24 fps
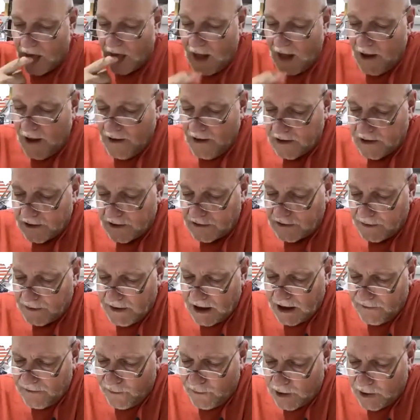read it. Lest there
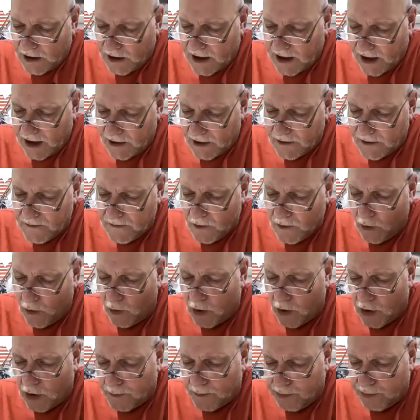be any fornicator
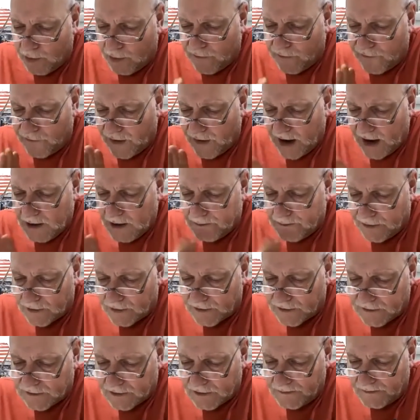or profane
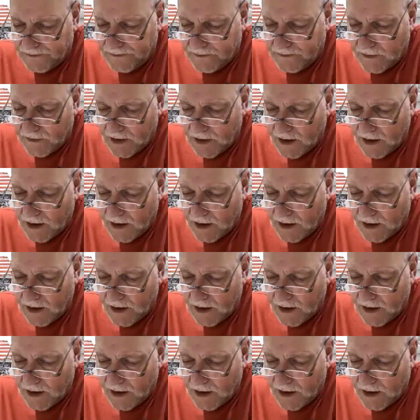person